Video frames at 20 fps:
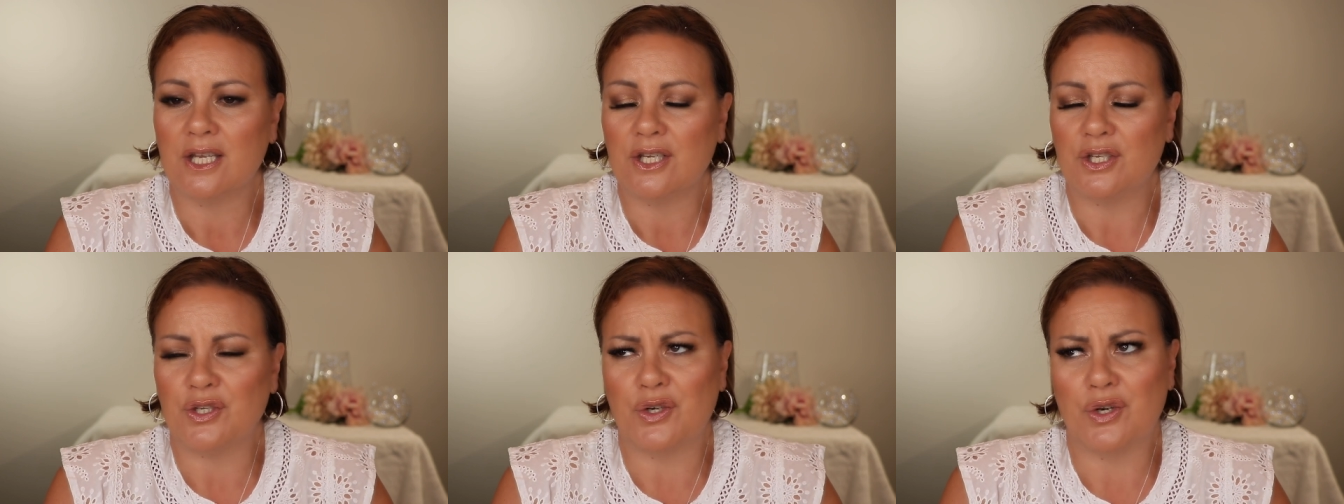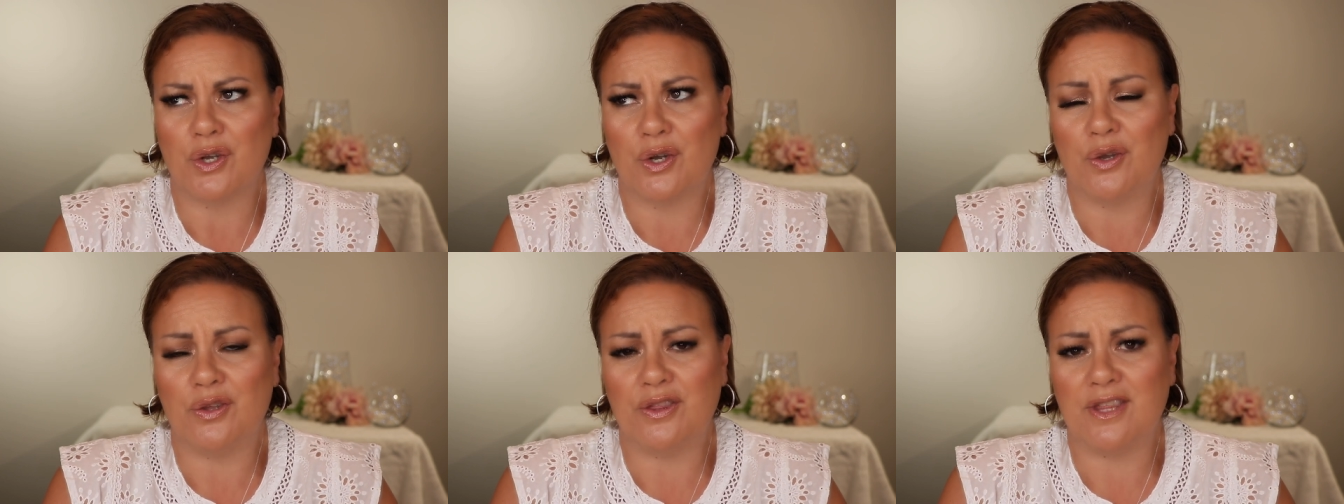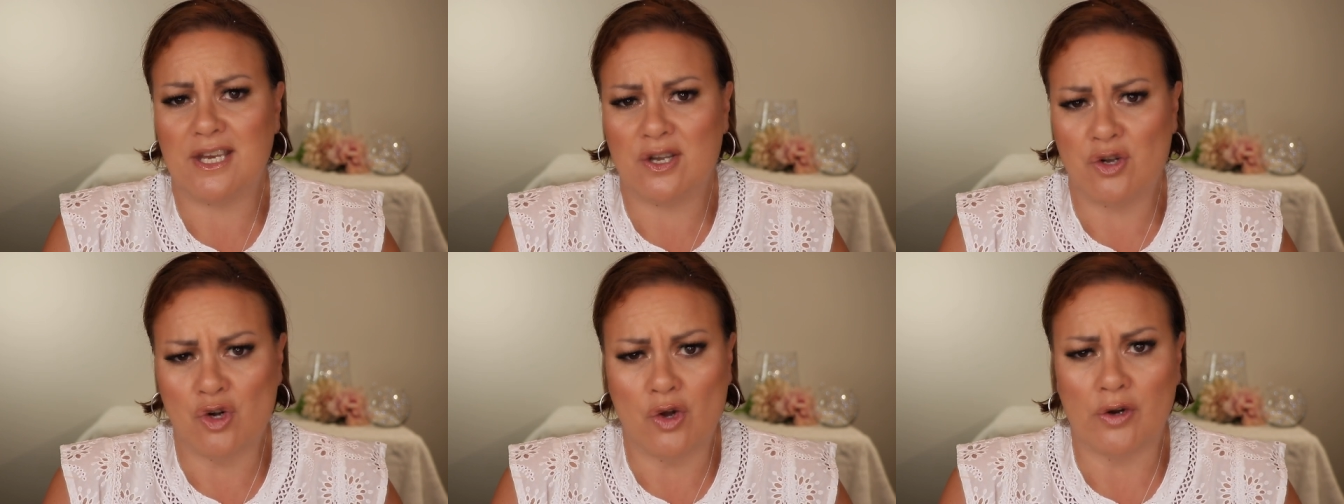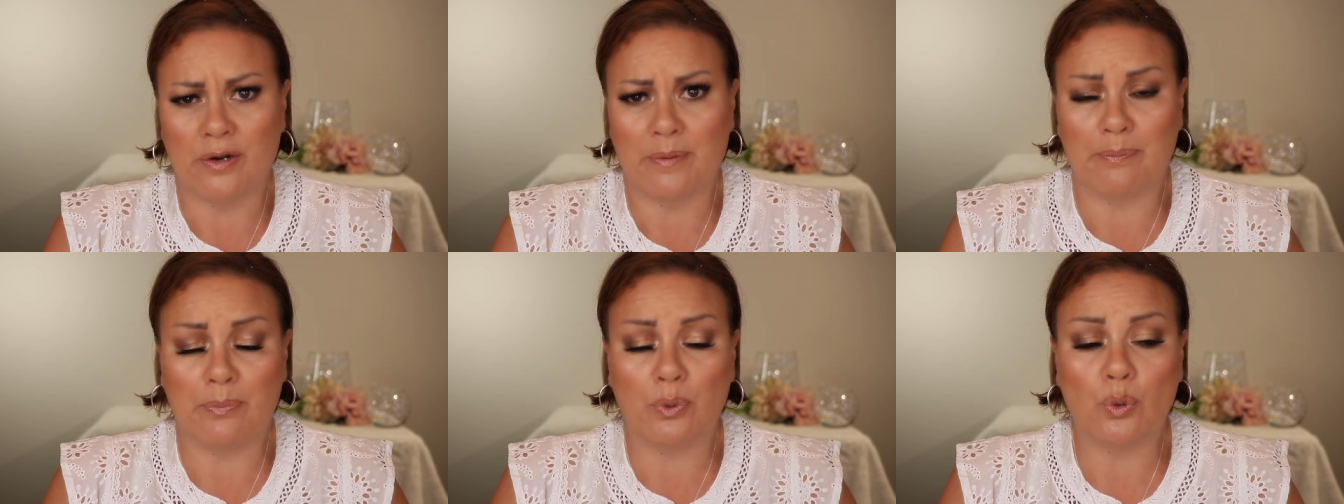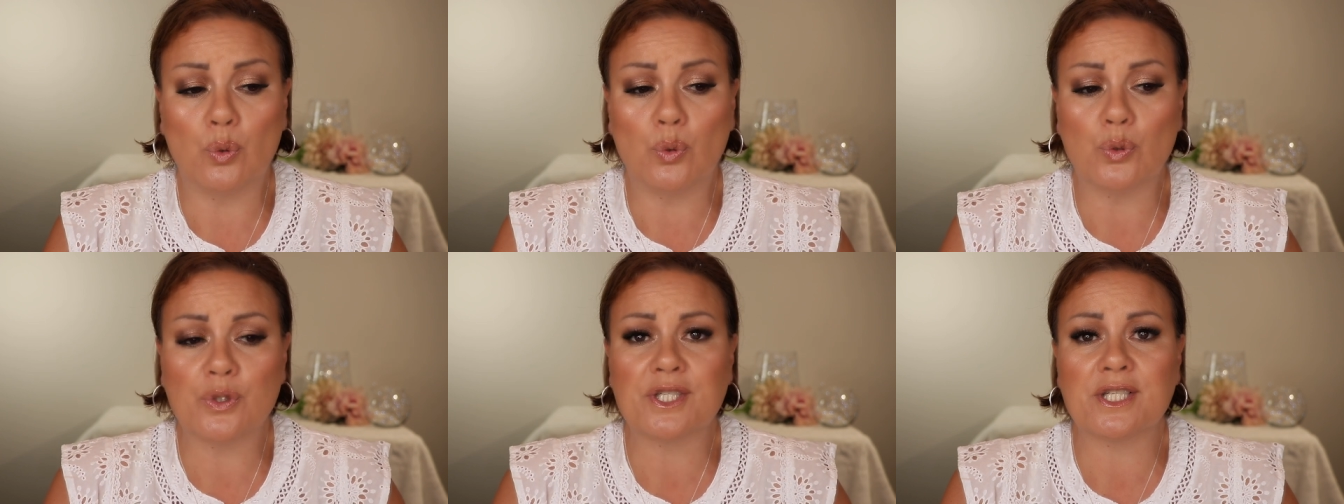you know, they're not
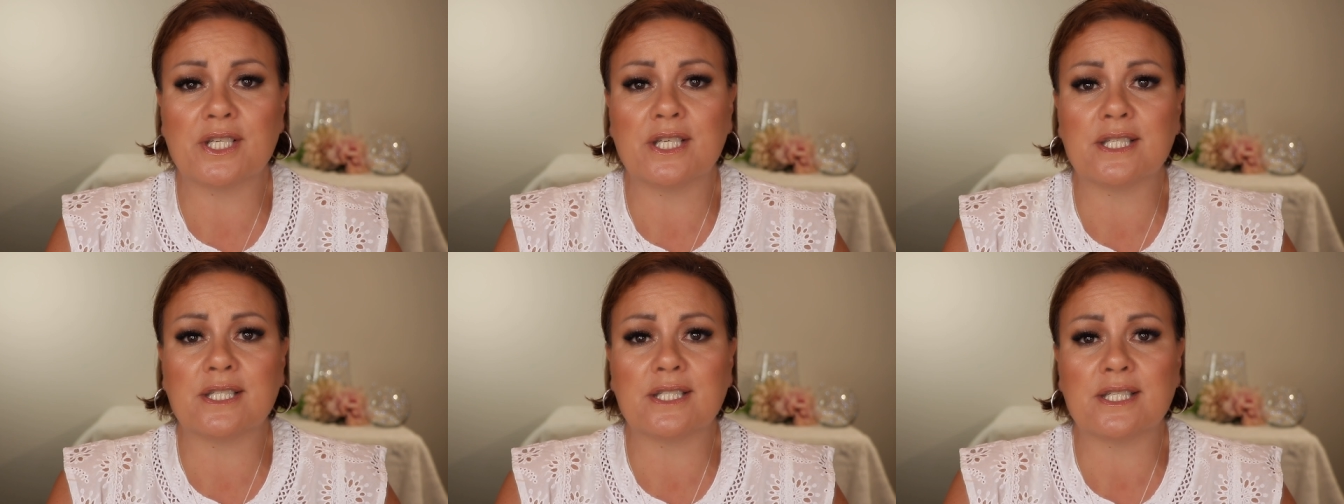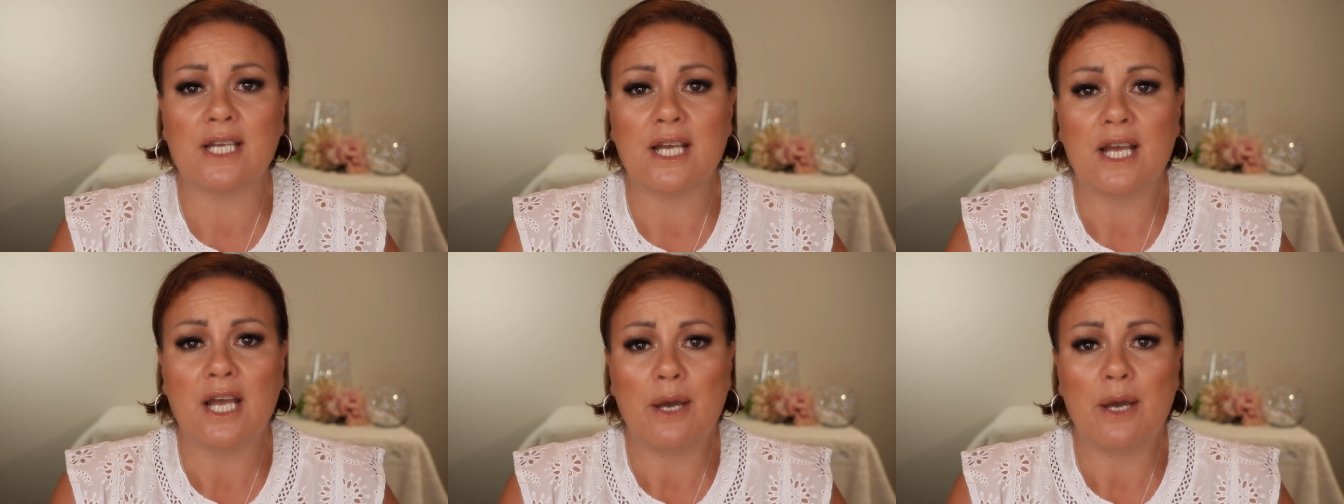important,